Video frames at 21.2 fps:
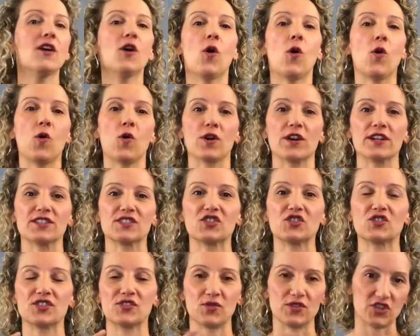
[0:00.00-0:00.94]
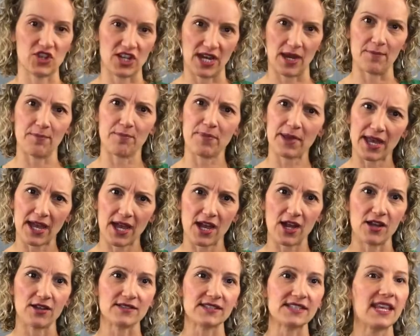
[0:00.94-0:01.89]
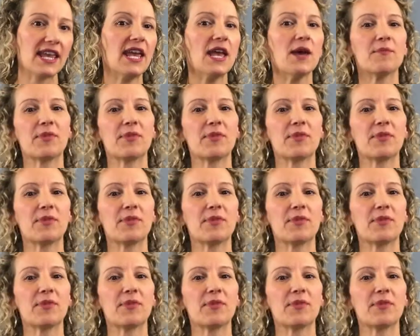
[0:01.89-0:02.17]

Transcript: or switching up belts,